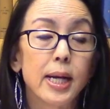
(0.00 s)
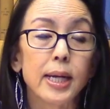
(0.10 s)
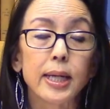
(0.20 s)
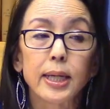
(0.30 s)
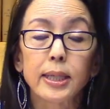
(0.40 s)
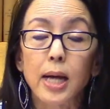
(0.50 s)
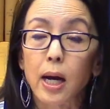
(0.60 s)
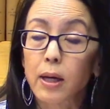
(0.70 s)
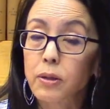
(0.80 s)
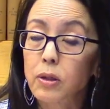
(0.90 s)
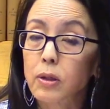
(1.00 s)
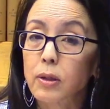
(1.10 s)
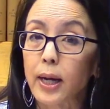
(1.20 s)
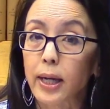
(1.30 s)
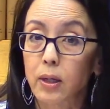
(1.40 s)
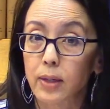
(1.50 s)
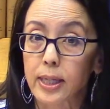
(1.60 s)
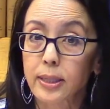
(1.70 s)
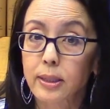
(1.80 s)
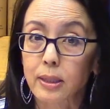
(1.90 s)
in other
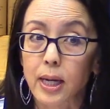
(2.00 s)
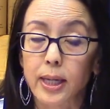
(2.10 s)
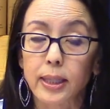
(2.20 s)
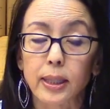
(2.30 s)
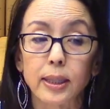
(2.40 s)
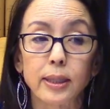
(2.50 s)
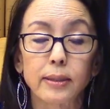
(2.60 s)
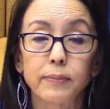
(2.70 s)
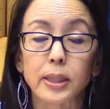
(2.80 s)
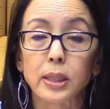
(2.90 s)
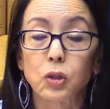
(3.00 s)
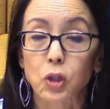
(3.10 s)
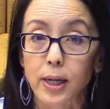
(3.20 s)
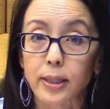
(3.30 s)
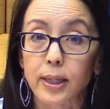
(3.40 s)
areas, like in China